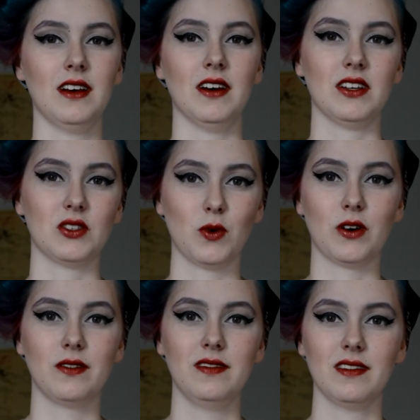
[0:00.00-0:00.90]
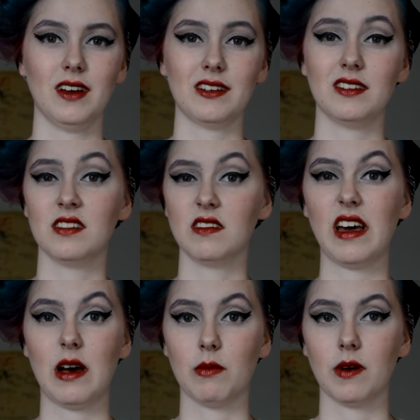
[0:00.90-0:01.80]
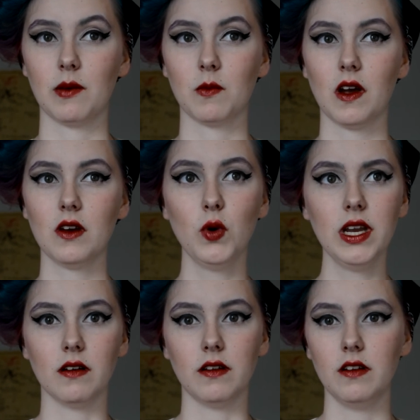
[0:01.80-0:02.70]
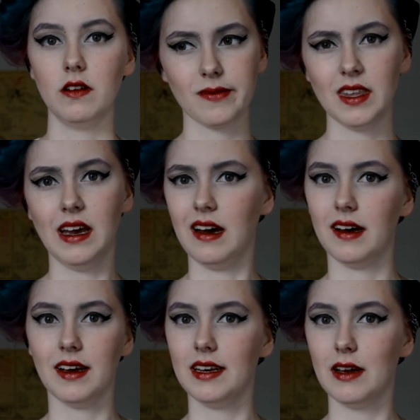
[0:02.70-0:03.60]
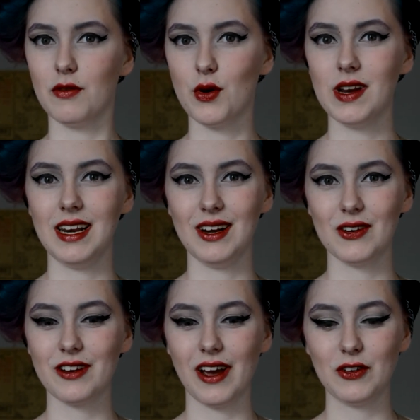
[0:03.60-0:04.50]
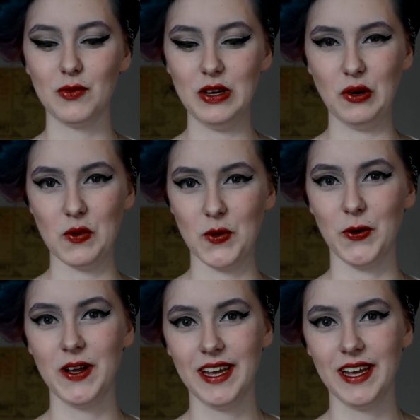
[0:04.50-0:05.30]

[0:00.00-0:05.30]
as well. I still am. I'm kind of weird. Yeah, I never really learned how to be normal.